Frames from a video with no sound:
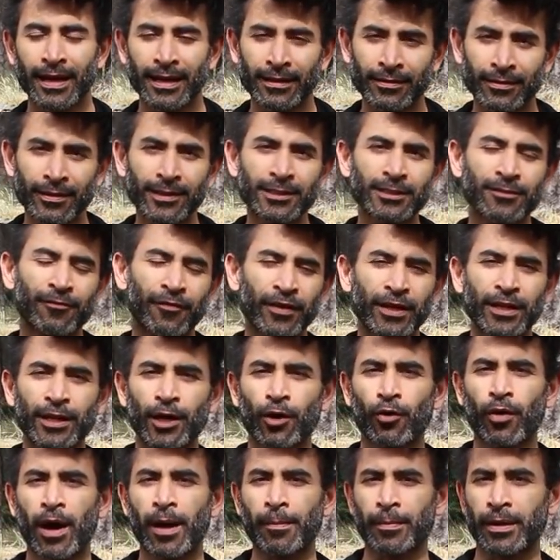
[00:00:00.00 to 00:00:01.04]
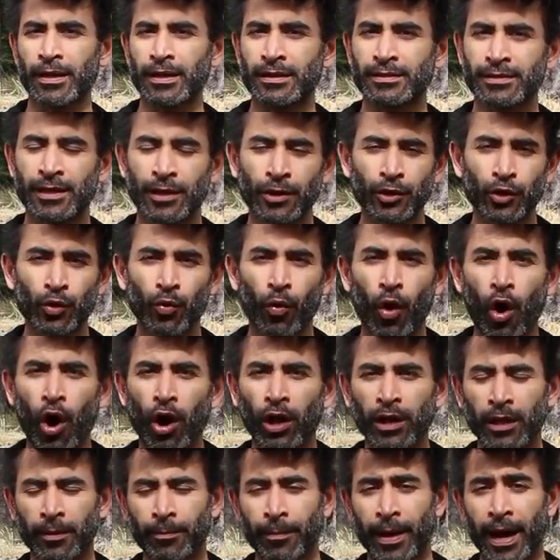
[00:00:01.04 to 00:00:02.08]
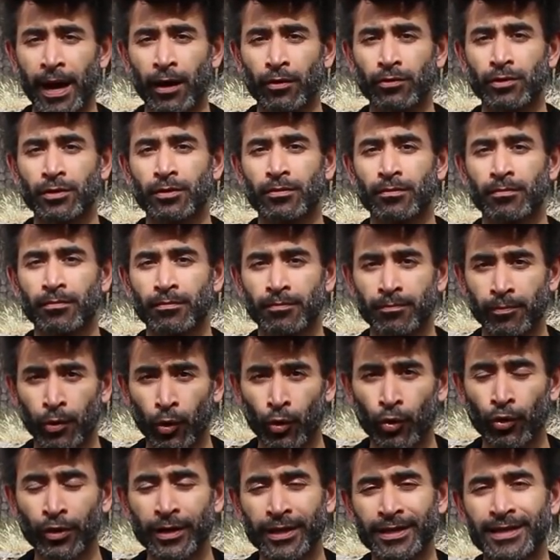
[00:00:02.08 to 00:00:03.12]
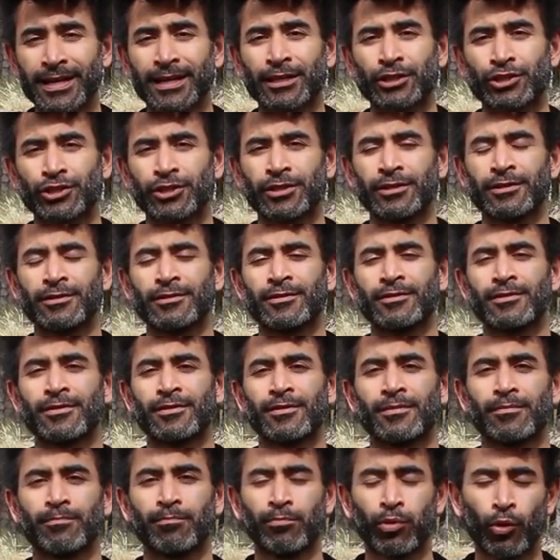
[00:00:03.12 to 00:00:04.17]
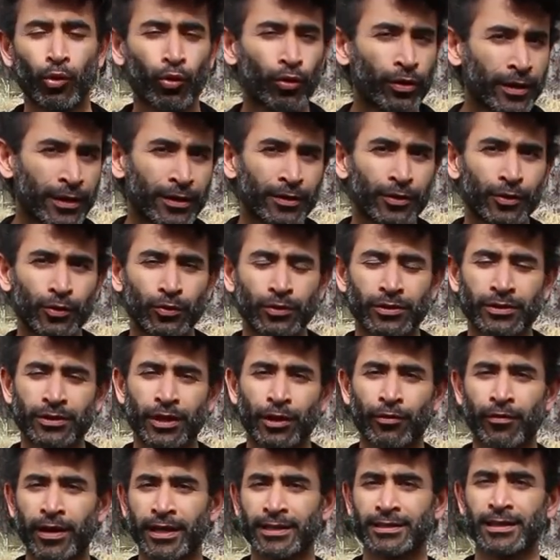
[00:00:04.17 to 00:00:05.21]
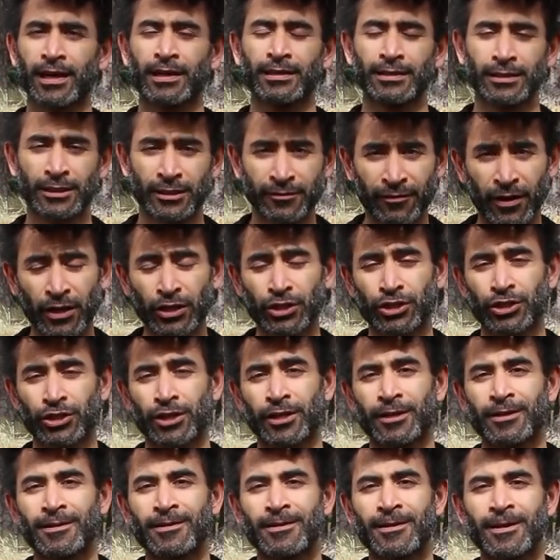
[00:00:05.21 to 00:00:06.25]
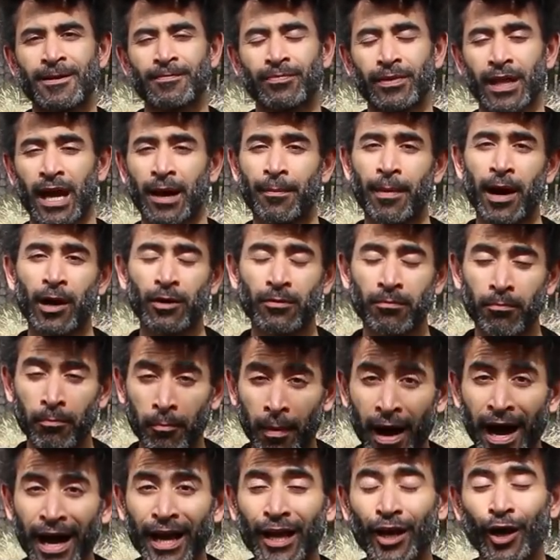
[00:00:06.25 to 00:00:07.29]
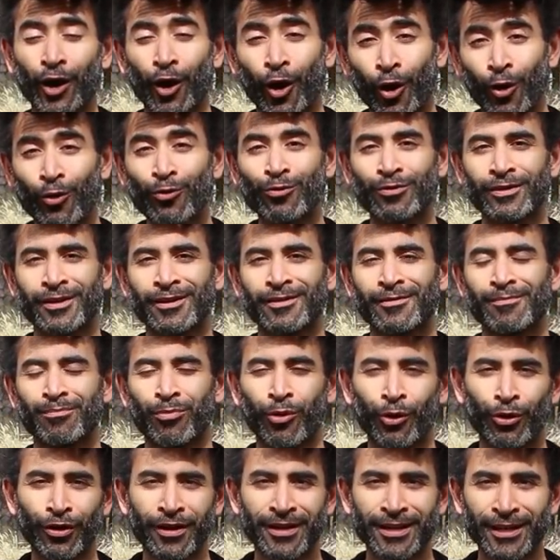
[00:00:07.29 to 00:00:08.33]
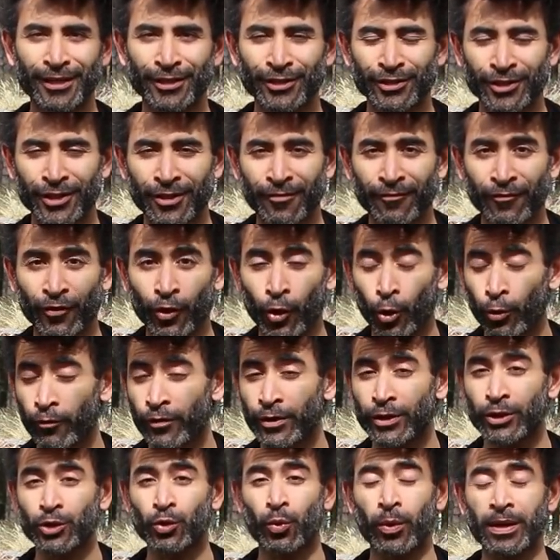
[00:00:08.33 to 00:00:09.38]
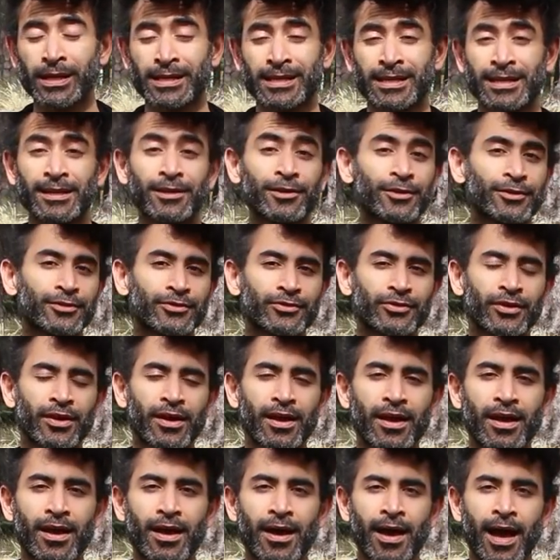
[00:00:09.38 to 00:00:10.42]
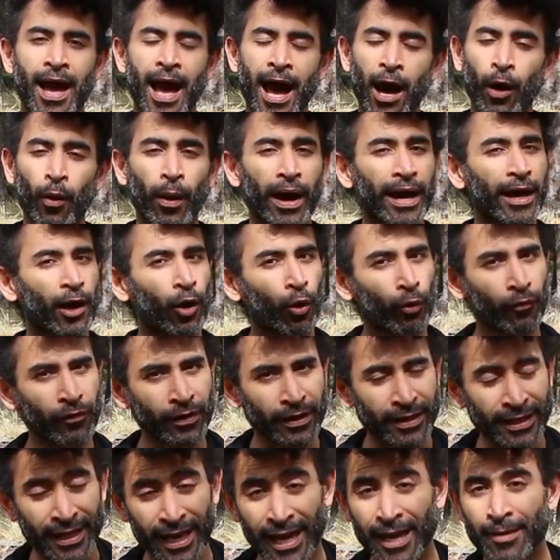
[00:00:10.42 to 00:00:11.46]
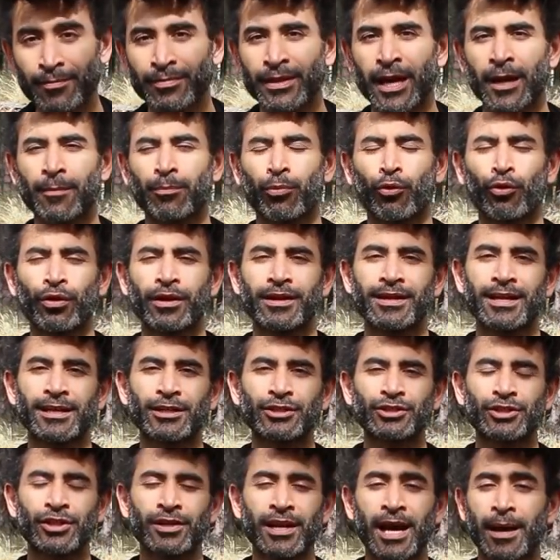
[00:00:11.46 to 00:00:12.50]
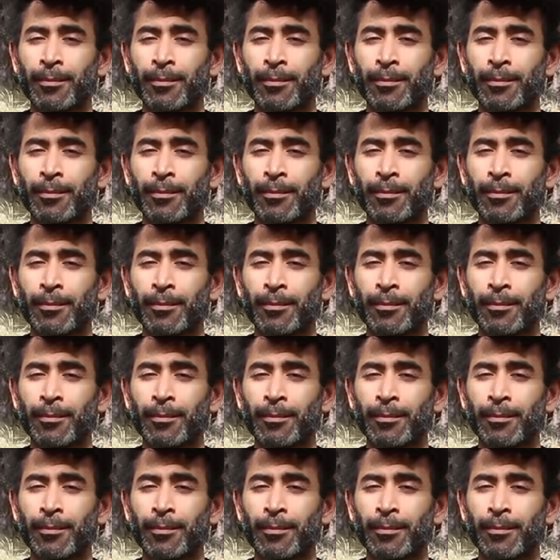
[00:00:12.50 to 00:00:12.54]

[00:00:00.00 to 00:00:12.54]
In this video, I'm going to tell you all about porn addiction, porn induced erectile dysfunction, about my own porn addiction for over 20 years, how I overcame that porn addiction.